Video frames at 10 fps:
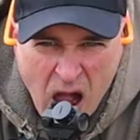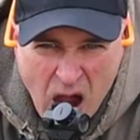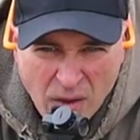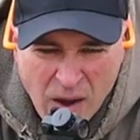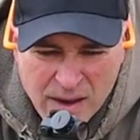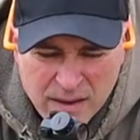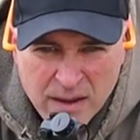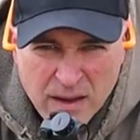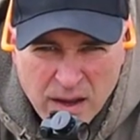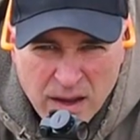All right,
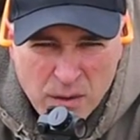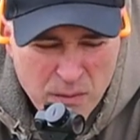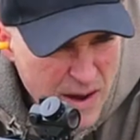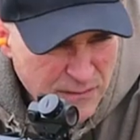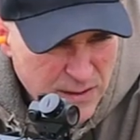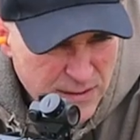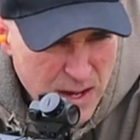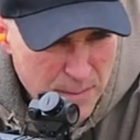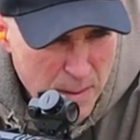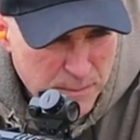here we have the
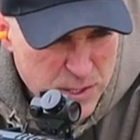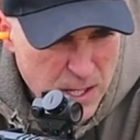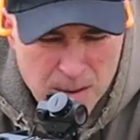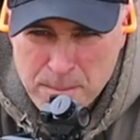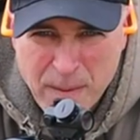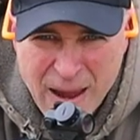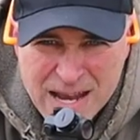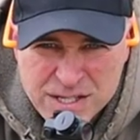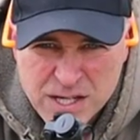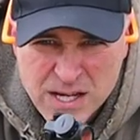CMMG
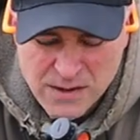Banshee